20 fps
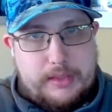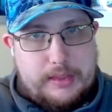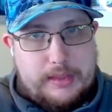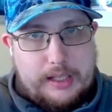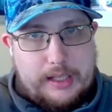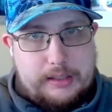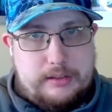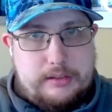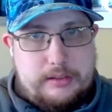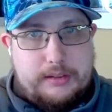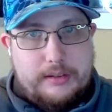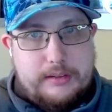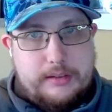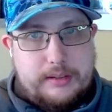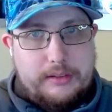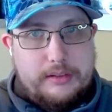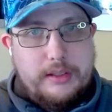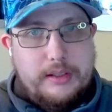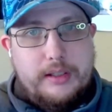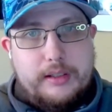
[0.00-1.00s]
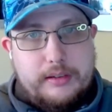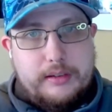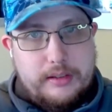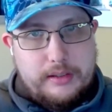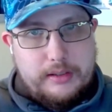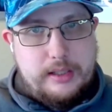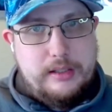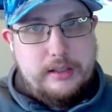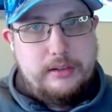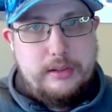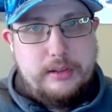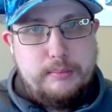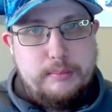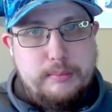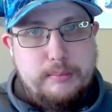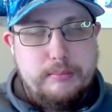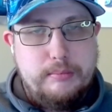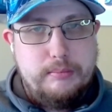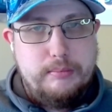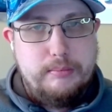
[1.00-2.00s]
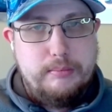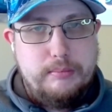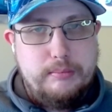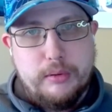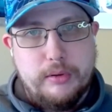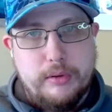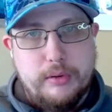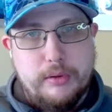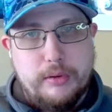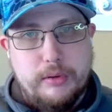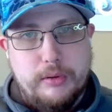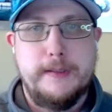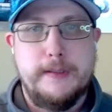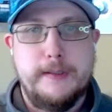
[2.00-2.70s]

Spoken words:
that's it. The data is imported.